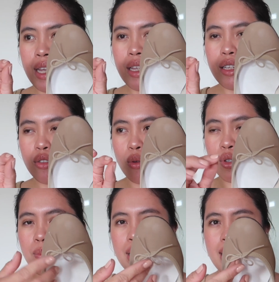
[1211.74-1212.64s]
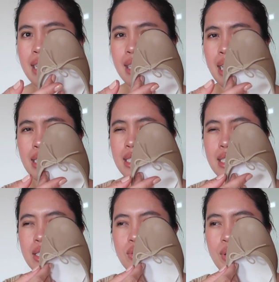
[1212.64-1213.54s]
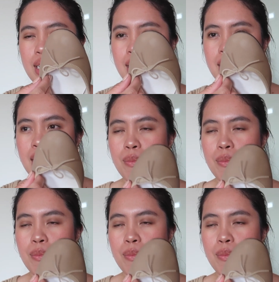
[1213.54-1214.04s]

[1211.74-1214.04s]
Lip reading: the toes, but this I didn't really see.